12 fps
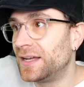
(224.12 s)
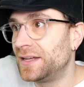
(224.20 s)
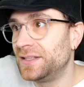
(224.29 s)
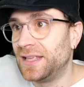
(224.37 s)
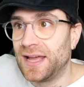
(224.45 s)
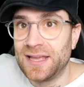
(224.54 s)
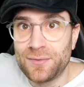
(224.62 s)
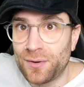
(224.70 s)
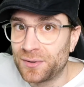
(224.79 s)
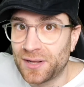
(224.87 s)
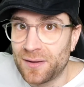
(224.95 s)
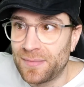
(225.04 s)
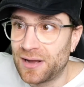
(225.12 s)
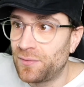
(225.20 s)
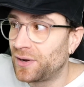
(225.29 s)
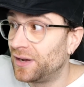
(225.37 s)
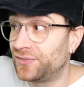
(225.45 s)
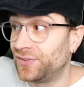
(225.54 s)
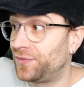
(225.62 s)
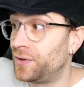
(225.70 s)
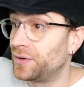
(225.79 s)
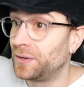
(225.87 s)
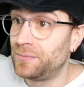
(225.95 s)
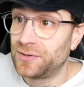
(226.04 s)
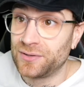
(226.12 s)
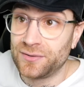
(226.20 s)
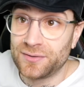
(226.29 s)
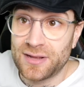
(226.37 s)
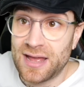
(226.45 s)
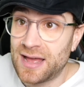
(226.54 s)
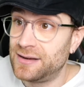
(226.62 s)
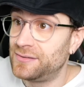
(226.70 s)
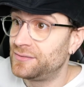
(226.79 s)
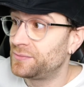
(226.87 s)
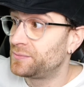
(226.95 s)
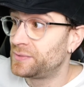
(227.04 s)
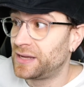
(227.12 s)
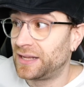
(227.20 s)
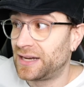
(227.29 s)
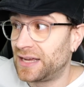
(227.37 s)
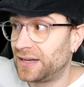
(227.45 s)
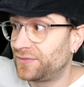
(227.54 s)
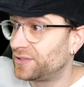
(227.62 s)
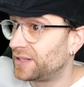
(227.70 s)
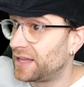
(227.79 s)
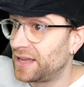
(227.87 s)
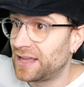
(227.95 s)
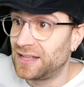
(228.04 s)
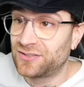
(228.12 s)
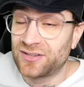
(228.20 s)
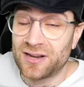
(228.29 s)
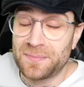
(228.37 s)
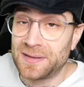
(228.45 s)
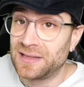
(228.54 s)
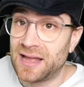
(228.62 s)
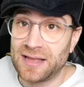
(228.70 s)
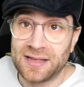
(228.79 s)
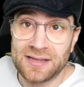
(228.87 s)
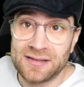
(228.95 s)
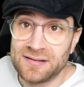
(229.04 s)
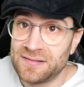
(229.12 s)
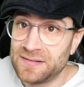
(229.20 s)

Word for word: yeah, he won't want to come back. We're going to have to flog him, dude. And we're going to have to, like, it's going to be like...